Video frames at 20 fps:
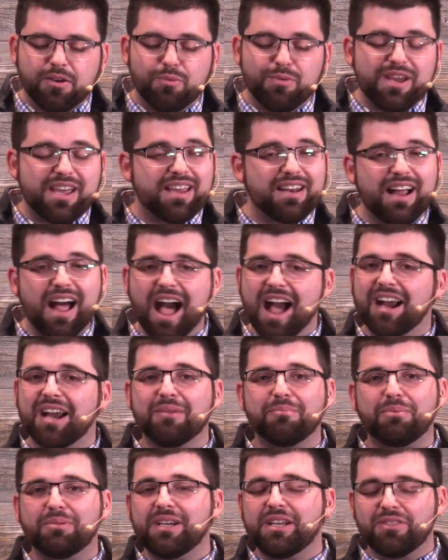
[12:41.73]
We cannot
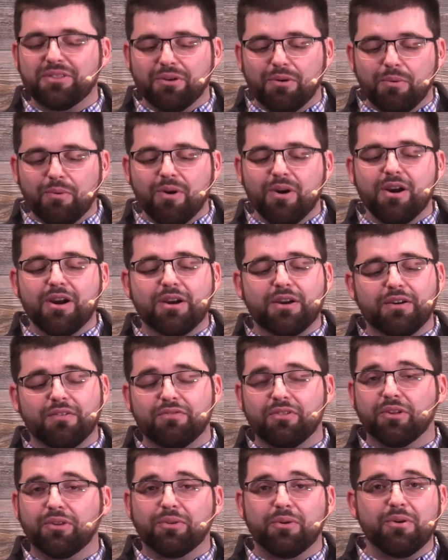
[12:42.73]
complete the work
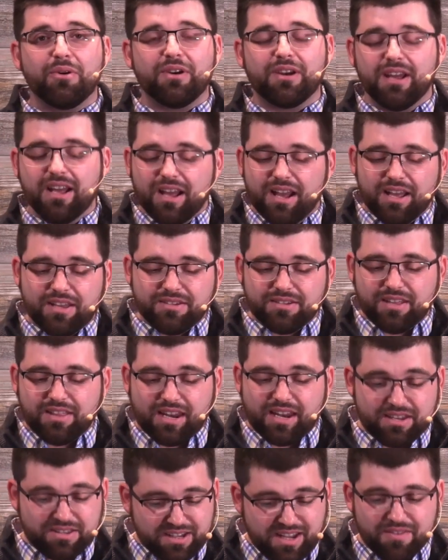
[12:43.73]
of the Lord
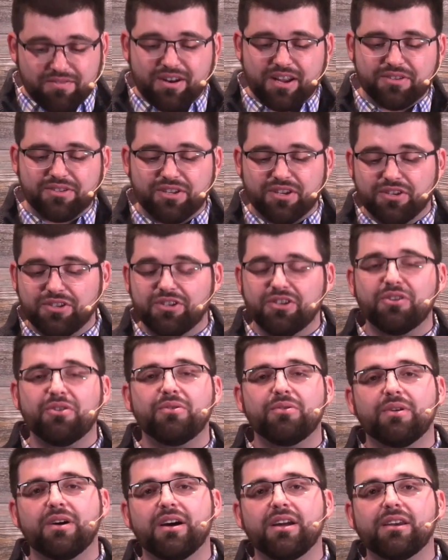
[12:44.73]
that has given us to
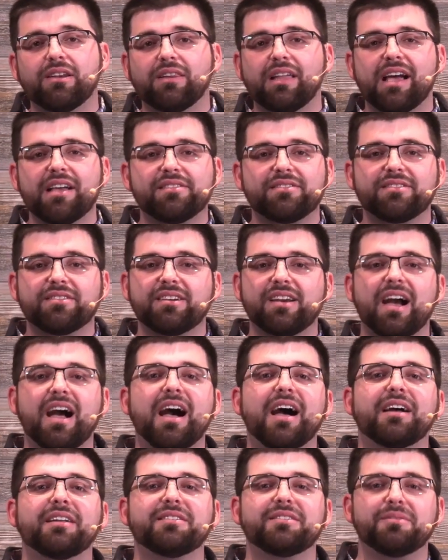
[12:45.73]
do unless
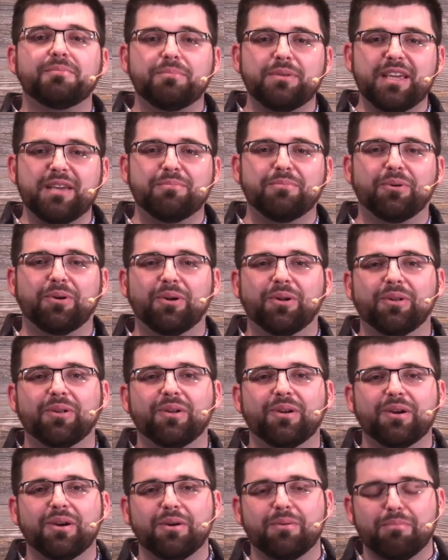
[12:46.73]
God's people
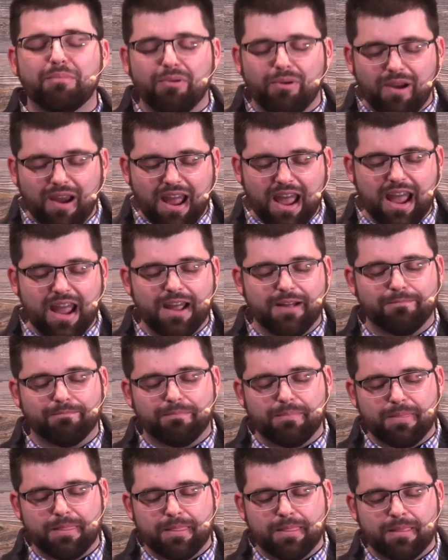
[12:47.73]
pray.
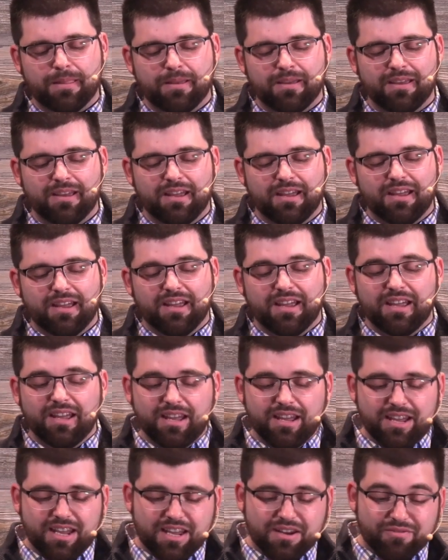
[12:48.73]

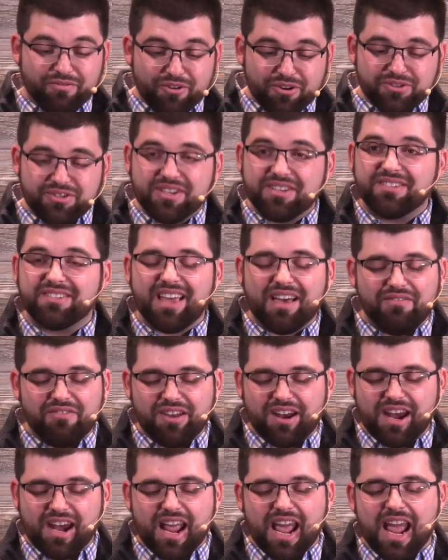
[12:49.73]
In verses
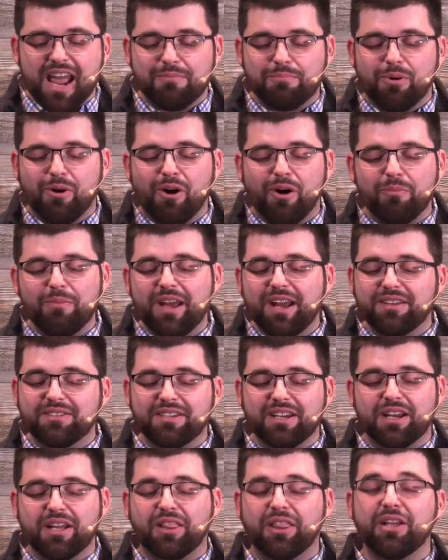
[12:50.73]
7 and 8, Paul makes
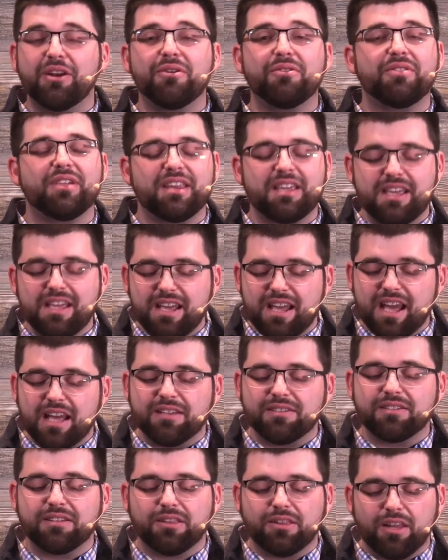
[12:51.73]
it clear that he
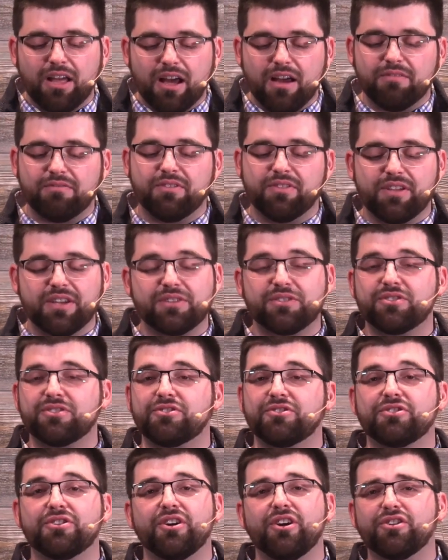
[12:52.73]
has loved this
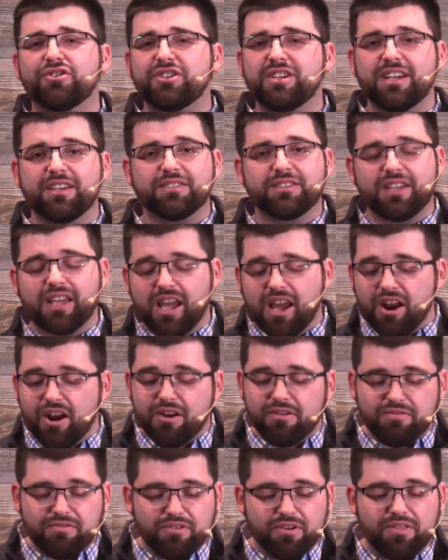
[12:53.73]
church. He has
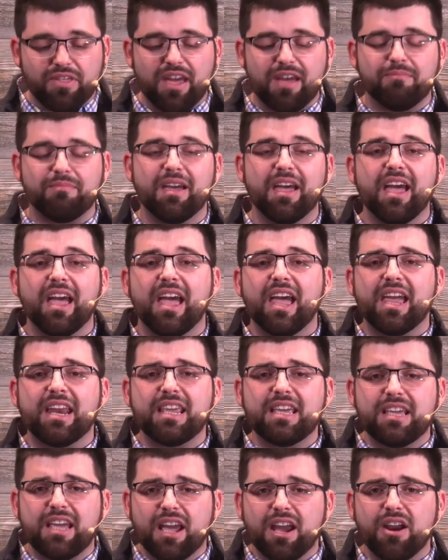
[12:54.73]
cared for them, and
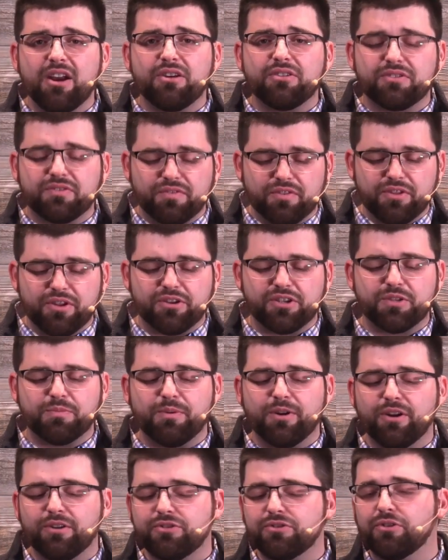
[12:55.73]
he cares for their
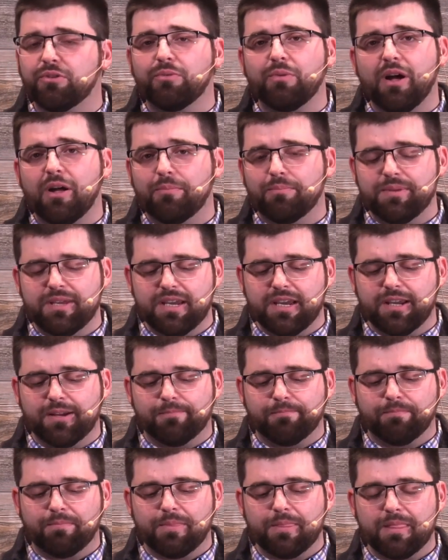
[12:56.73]
spiritual
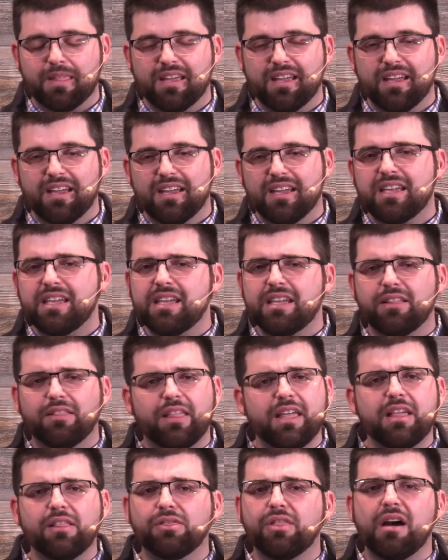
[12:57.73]
well-being. He
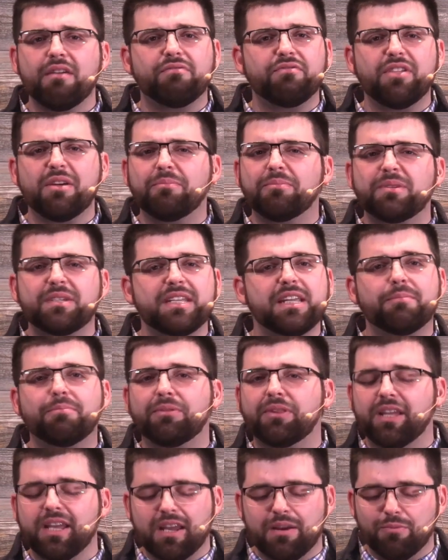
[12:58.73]
loved them
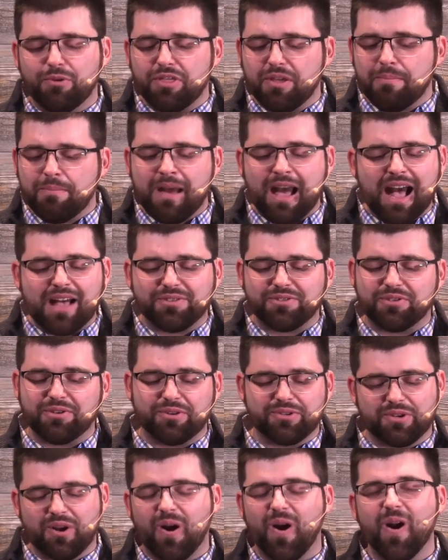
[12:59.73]
deeply with a
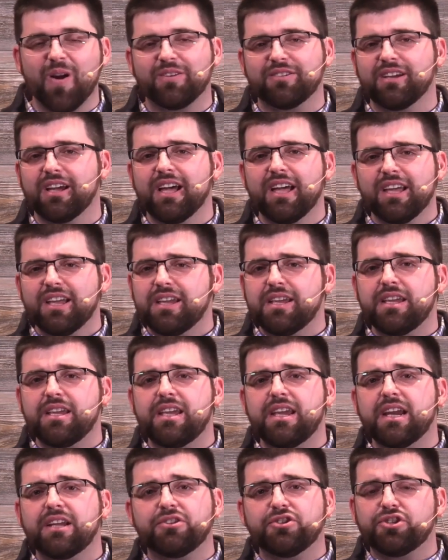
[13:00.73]
pastor's heart.
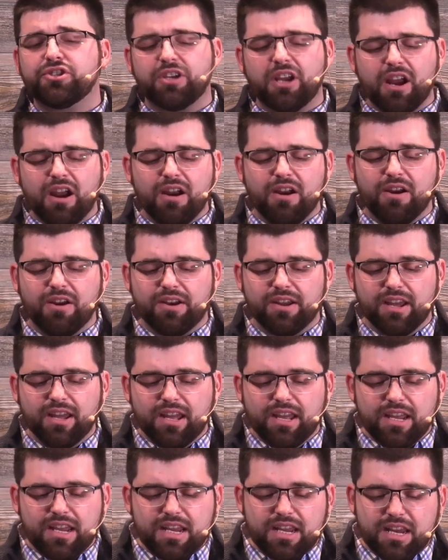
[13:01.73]
He had shared
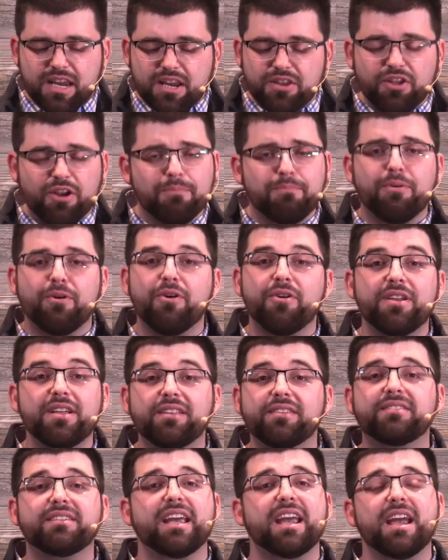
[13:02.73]
in their burdens